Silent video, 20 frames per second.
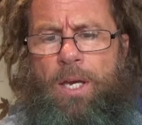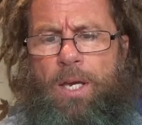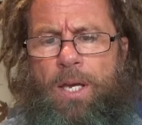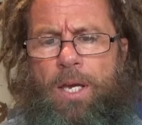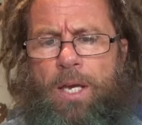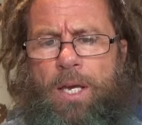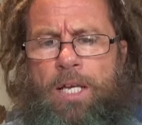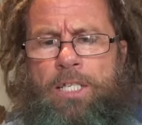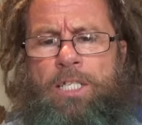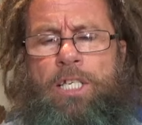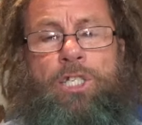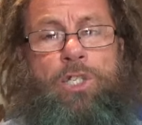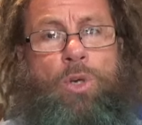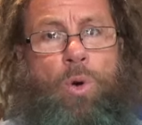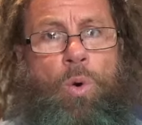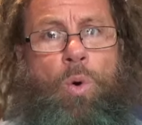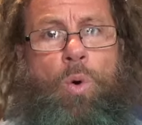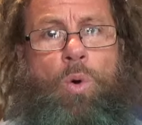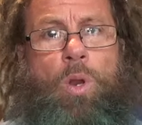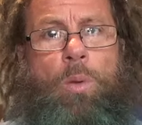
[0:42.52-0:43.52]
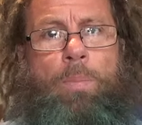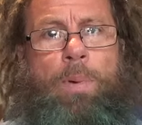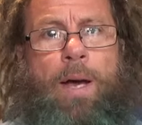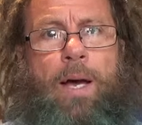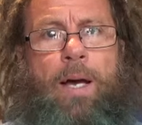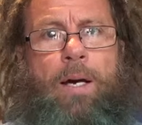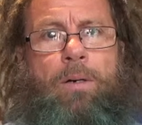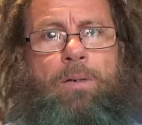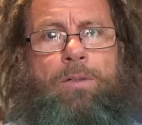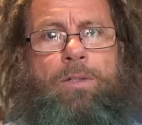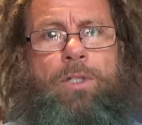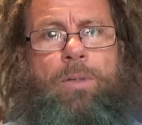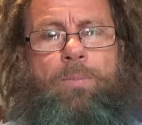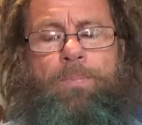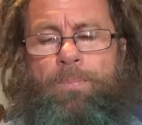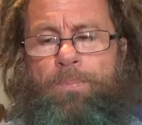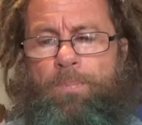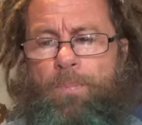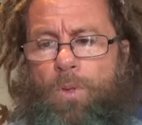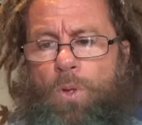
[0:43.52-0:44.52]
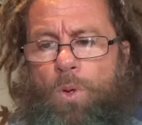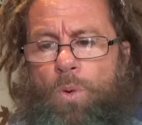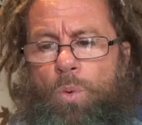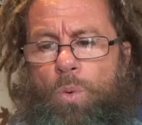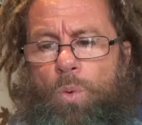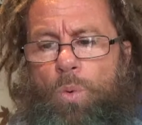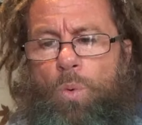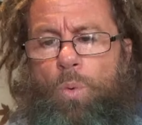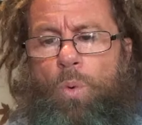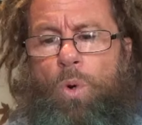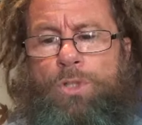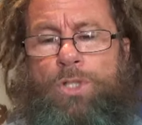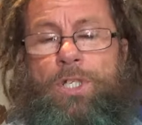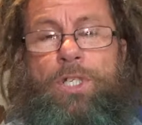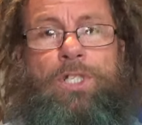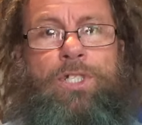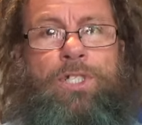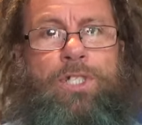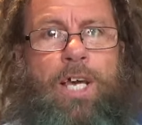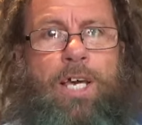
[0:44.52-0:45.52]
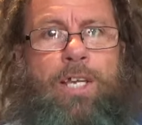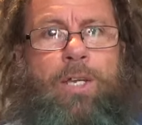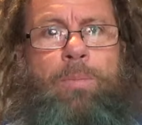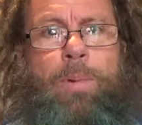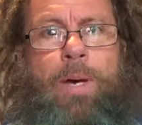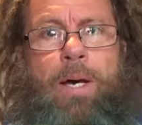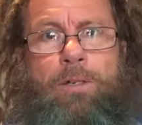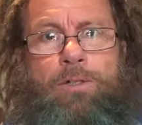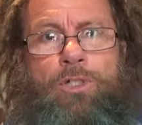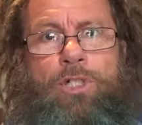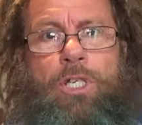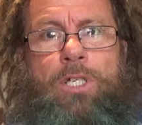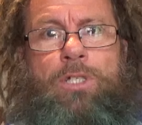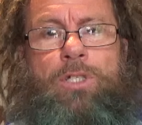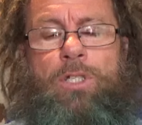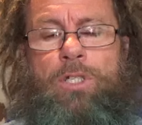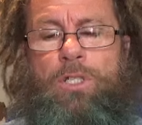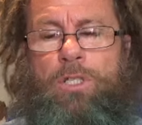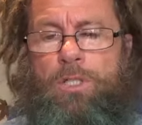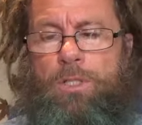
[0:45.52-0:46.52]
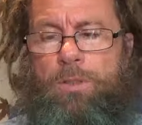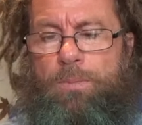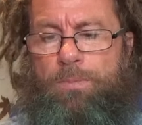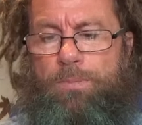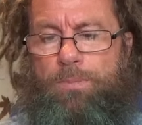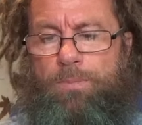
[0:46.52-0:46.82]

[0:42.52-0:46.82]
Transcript: It is all about what is said about Jesus,